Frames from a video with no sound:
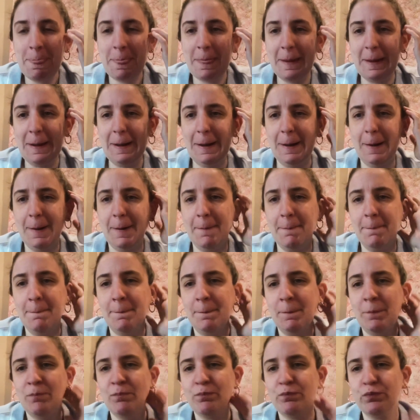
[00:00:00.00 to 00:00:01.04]

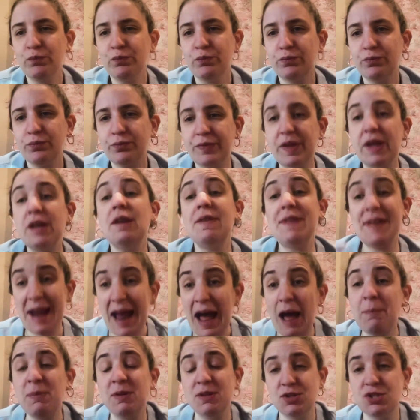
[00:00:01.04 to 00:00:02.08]
That
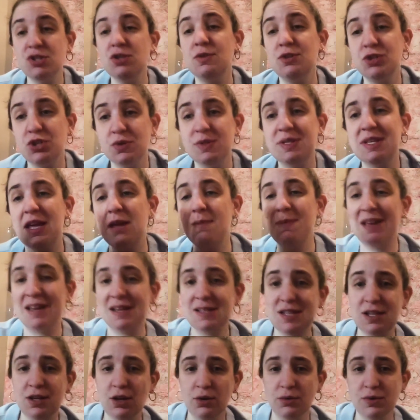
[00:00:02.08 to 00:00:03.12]
happens to, as you say, because
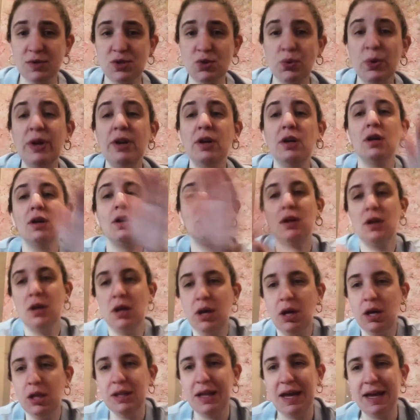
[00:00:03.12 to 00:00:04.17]
he owns Twitter,
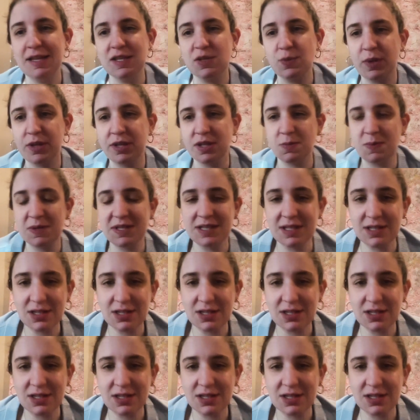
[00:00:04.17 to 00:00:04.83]
aligns with his business